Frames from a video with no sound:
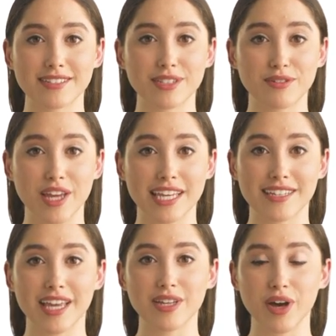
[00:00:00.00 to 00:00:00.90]
to
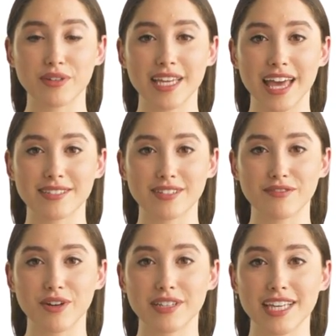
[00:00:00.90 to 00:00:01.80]
training on all types
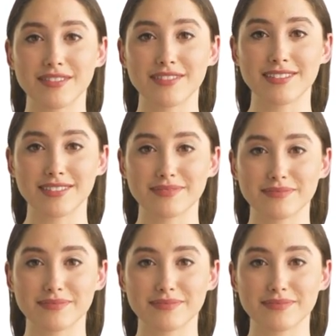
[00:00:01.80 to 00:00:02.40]
of forklifts.